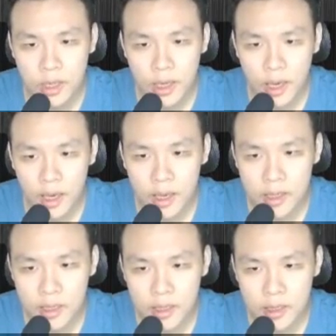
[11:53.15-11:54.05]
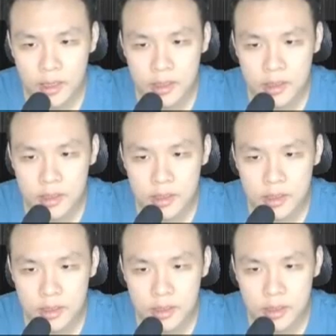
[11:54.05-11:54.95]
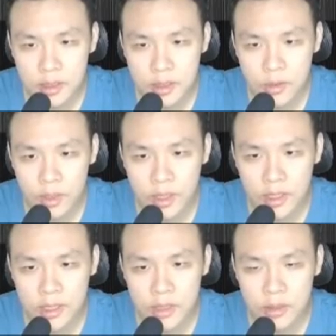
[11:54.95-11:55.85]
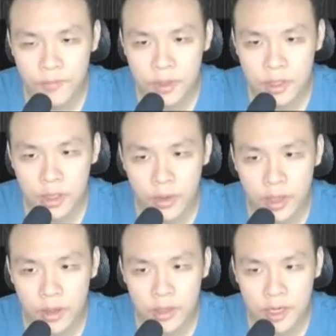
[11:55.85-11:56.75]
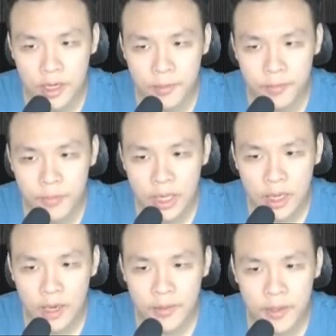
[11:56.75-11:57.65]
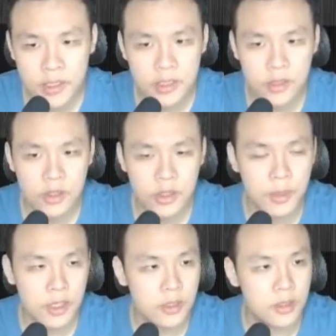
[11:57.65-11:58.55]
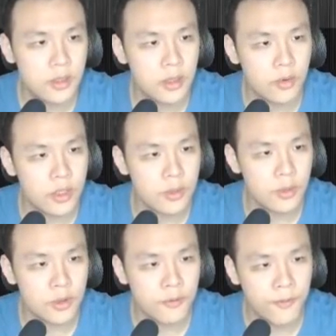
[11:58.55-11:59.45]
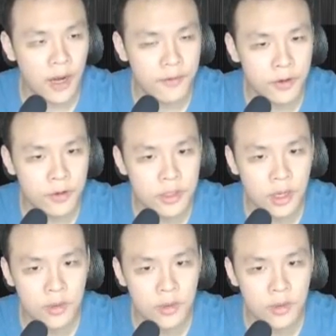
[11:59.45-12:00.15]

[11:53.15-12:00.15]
And he's really nice. I use him for TOA all the time. And this used to be decreasable to 5 turns. Now